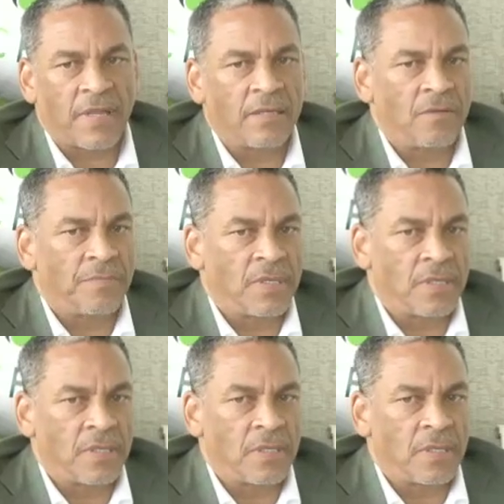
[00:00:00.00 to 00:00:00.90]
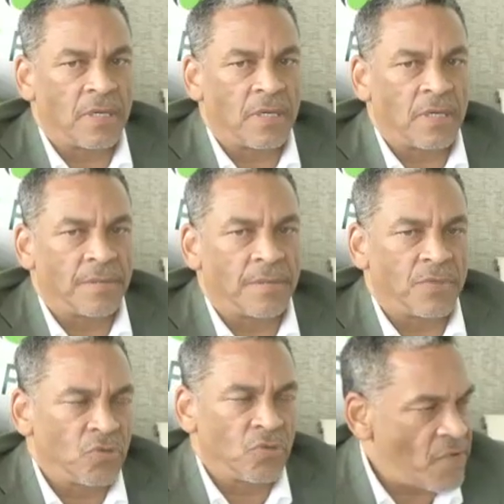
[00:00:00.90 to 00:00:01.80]
tend to be
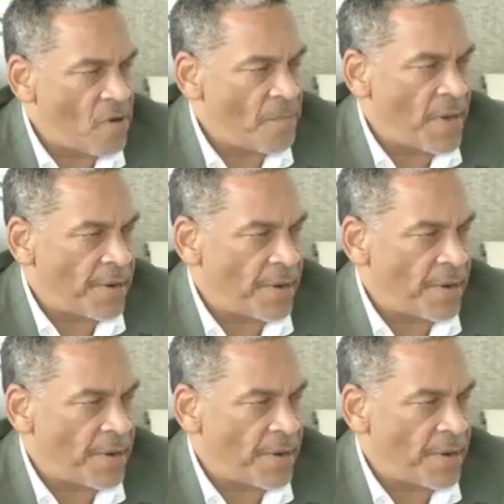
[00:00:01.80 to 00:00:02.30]
usually perform better